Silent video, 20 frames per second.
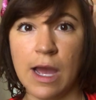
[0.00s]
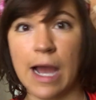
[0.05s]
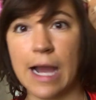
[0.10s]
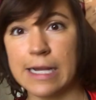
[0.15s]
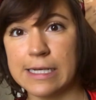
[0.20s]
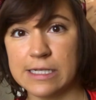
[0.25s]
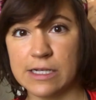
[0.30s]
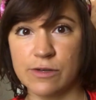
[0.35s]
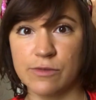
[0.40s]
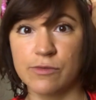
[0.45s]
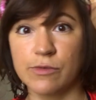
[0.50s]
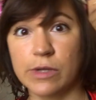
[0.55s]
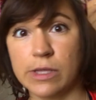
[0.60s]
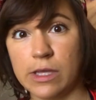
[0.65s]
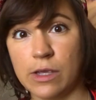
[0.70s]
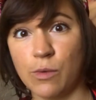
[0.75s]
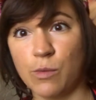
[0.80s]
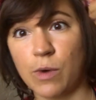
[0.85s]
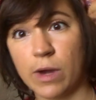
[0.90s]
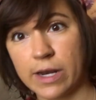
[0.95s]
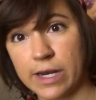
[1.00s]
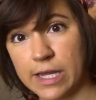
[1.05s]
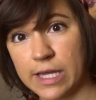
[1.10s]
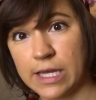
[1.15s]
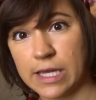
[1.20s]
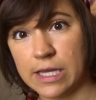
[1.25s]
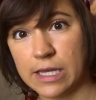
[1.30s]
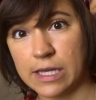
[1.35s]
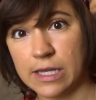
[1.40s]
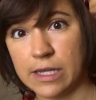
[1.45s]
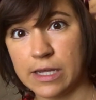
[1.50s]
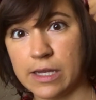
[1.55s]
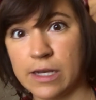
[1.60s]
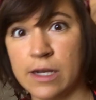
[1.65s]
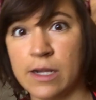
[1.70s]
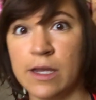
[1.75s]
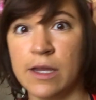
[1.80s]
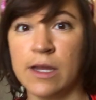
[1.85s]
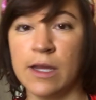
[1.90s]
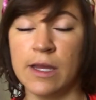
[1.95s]
I didn't really want to eat,
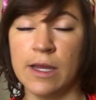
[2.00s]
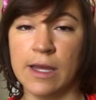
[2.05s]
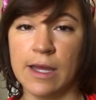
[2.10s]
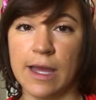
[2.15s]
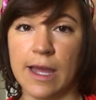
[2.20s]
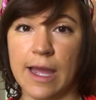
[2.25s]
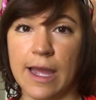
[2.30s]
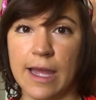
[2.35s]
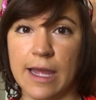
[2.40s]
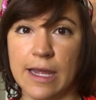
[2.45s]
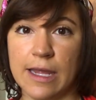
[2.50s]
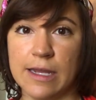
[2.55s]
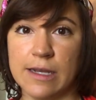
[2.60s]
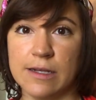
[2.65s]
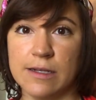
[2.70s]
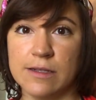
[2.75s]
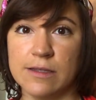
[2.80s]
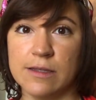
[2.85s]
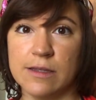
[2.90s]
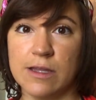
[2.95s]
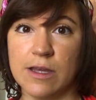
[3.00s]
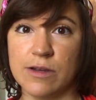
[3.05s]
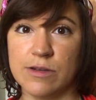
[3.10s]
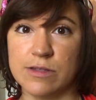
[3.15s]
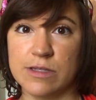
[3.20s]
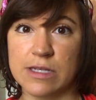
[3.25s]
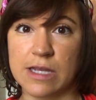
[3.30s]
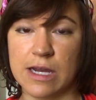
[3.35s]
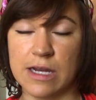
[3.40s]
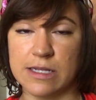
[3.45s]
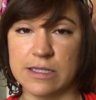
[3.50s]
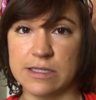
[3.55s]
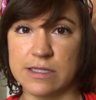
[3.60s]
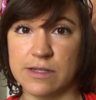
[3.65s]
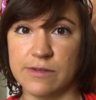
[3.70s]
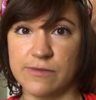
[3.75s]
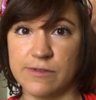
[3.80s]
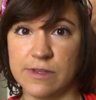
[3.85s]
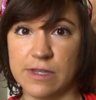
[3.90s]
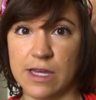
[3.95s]
and those kinds
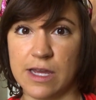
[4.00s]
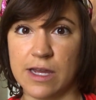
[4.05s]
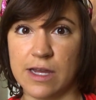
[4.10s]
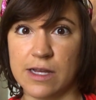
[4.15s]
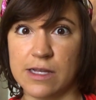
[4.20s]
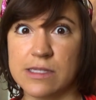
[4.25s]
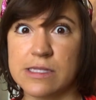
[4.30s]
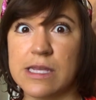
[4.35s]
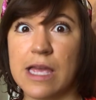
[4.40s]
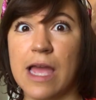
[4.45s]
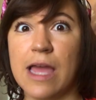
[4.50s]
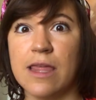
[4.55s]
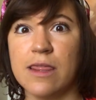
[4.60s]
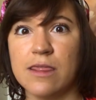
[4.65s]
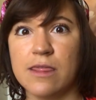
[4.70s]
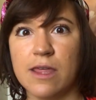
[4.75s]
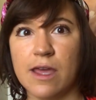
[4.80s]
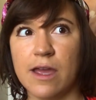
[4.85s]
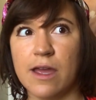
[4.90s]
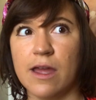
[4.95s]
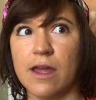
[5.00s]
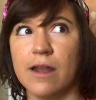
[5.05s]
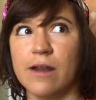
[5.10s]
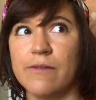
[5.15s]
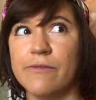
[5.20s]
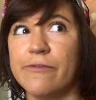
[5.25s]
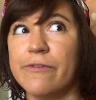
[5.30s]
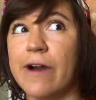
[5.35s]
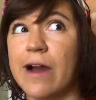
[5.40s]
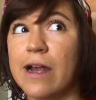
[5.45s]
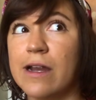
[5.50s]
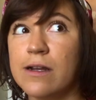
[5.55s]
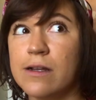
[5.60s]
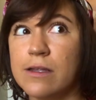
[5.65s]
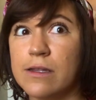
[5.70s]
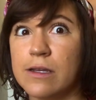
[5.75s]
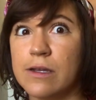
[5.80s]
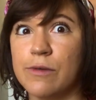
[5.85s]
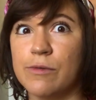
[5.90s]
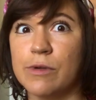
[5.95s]
of things. And then
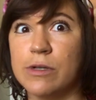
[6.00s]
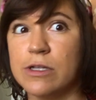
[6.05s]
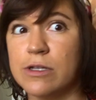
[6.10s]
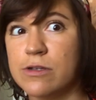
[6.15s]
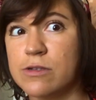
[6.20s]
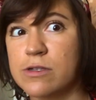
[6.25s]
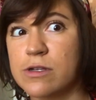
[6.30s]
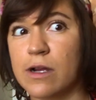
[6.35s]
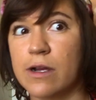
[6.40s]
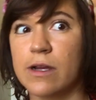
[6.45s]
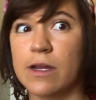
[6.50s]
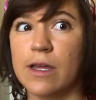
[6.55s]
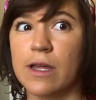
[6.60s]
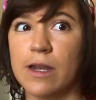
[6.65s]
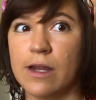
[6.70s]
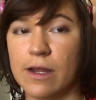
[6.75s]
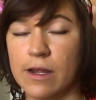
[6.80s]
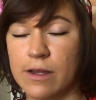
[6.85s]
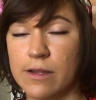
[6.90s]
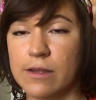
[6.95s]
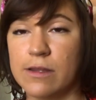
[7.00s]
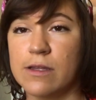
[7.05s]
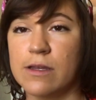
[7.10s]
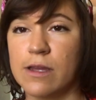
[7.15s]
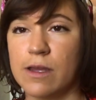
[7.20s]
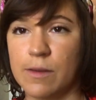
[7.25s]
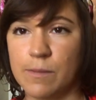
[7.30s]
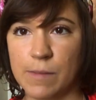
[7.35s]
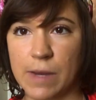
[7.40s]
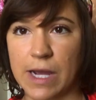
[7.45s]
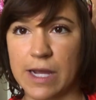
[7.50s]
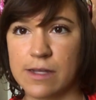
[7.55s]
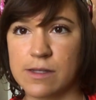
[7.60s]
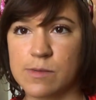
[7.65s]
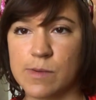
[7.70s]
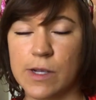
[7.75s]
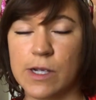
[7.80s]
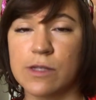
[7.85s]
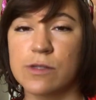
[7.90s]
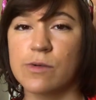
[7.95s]
finally, when you start getting, the, in my
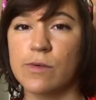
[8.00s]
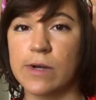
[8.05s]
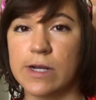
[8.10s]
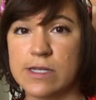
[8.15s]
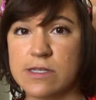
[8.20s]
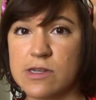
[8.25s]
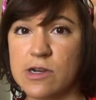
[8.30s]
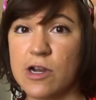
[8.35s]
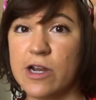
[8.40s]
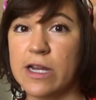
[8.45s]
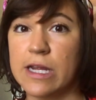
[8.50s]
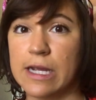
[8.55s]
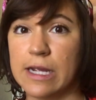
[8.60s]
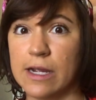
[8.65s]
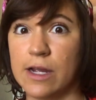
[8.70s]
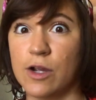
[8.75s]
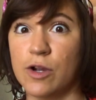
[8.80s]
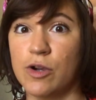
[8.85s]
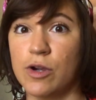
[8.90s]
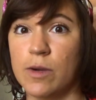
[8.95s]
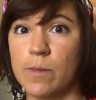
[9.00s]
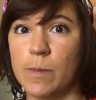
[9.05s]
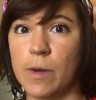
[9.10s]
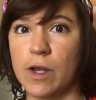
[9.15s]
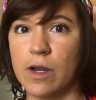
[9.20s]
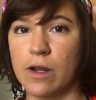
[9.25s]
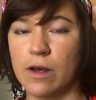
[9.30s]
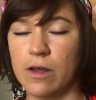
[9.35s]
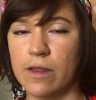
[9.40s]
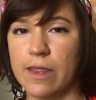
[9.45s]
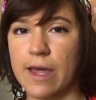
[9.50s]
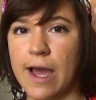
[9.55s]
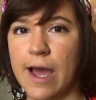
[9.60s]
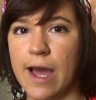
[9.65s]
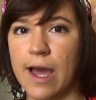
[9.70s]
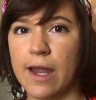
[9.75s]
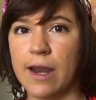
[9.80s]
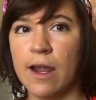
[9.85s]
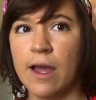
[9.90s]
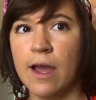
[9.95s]
experience, when I started getting a grip on all
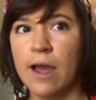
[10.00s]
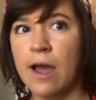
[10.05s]
that,